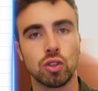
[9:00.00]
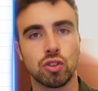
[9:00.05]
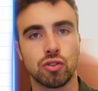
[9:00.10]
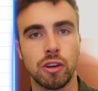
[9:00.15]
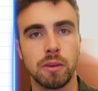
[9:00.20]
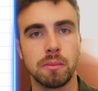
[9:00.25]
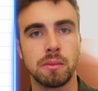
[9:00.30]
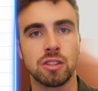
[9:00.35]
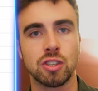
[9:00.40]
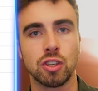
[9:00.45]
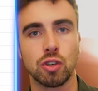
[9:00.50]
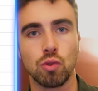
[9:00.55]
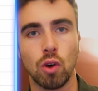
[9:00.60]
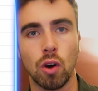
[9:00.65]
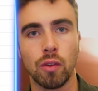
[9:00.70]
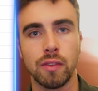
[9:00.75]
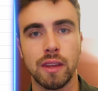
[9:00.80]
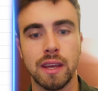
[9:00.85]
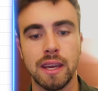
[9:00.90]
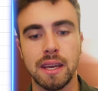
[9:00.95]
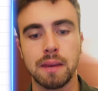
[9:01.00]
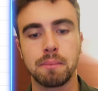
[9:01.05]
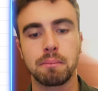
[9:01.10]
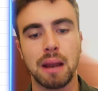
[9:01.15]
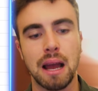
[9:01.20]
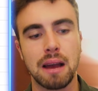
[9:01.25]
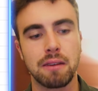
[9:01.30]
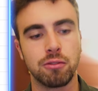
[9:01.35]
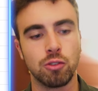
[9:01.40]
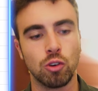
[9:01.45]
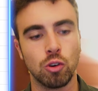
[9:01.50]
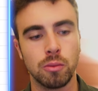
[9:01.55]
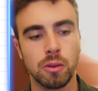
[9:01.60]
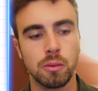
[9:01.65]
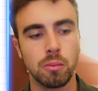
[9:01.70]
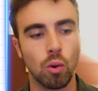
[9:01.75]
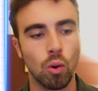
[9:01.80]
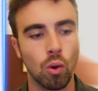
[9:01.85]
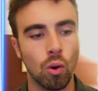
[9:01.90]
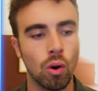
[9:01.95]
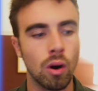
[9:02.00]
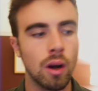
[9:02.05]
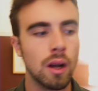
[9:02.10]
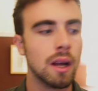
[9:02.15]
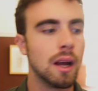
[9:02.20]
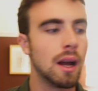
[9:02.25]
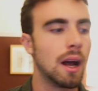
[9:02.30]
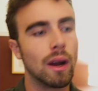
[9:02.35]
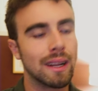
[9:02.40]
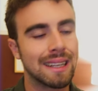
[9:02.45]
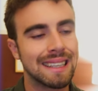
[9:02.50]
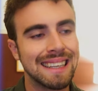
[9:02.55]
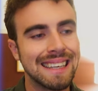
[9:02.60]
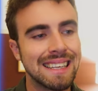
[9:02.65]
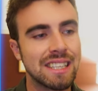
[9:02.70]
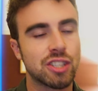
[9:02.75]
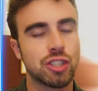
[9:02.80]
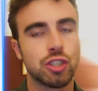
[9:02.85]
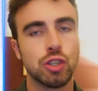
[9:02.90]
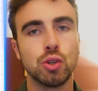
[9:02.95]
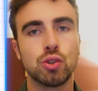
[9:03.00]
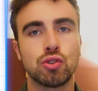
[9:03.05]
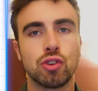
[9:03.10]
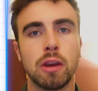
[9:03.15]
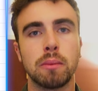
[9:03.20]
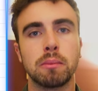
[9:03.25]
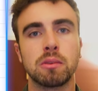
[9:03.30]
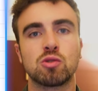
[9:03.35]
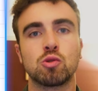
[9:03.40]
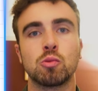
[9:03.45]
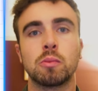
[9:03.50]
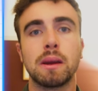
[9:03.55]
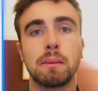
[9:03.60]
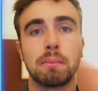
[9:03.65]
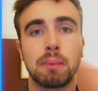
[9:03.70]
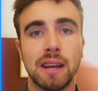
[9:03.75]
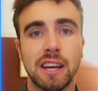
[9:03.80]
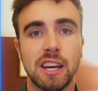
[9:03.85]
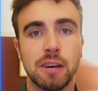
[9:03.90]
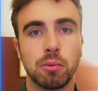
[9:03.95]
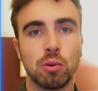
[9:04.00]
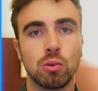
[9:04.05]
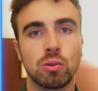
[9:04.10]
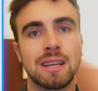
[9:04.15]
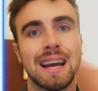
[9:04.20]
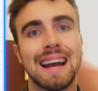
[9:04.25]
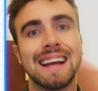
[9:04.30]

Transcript: treatments that are on the platform, the more at least 2 treatments will be applicable to